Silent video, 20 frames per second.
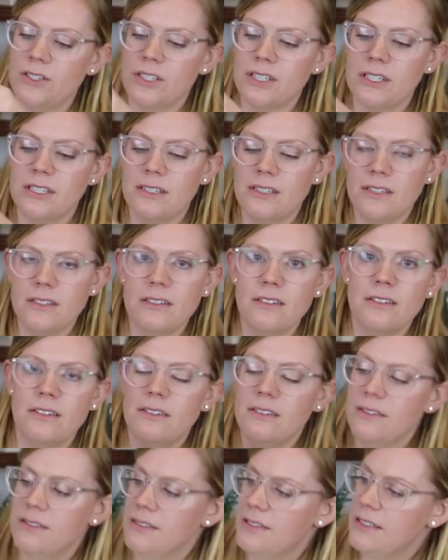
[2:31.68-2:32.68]
just
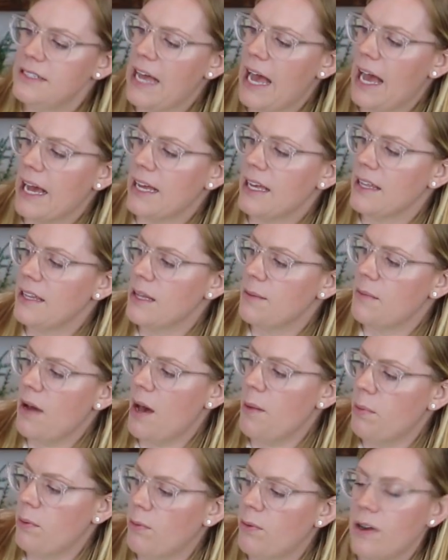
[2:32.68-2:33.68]
tacking them
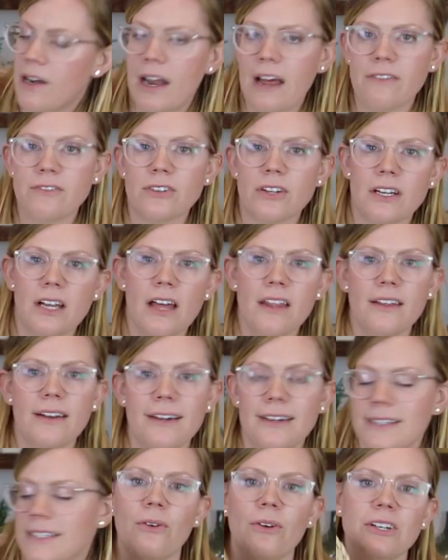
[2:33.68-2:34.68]
up one after
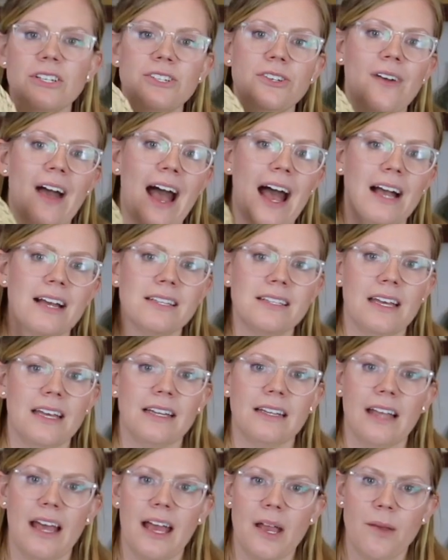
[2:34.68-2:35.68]
another, or to
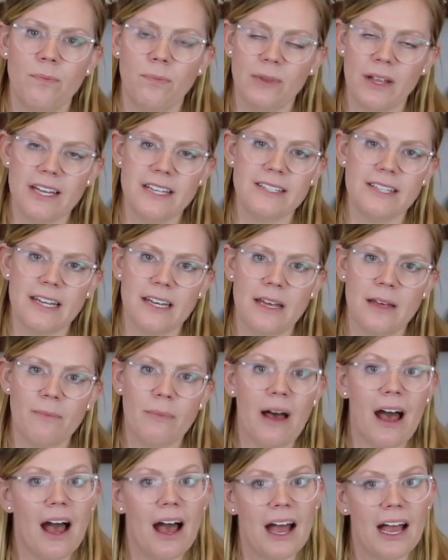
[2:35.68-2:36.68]
accent like placing it
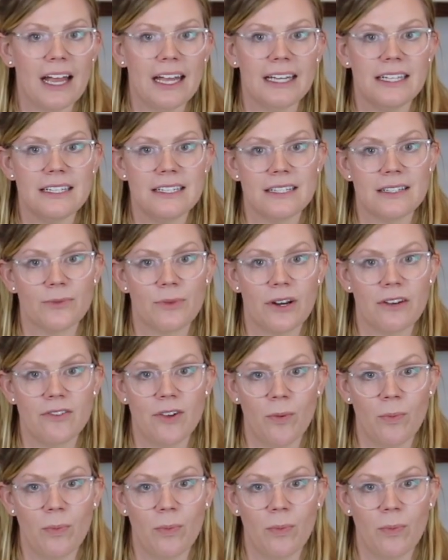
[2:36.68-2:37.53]
behind one of your